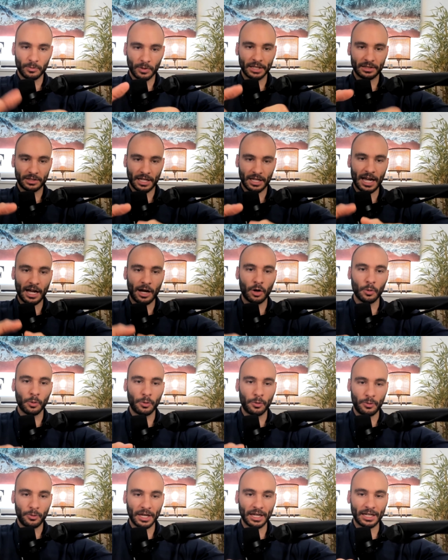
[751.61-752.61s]
like the, how
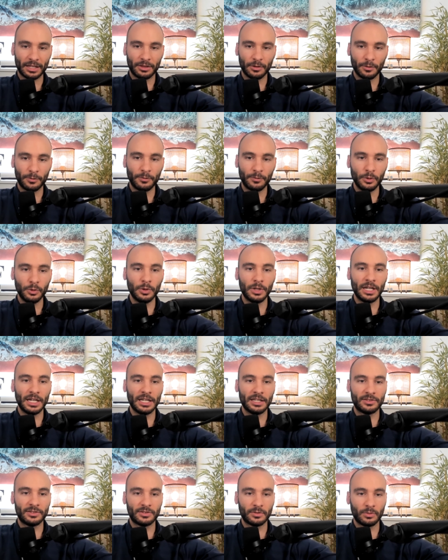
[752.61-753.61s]
thick the food
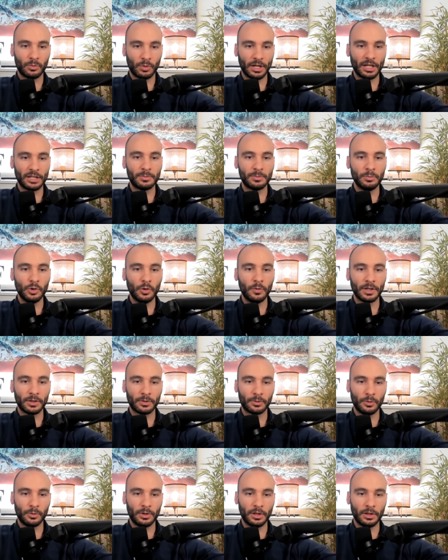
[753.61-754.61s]
is when it's moving
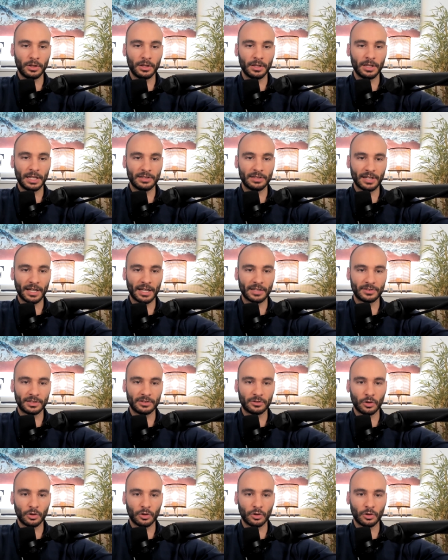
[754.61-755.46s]
through the intestine.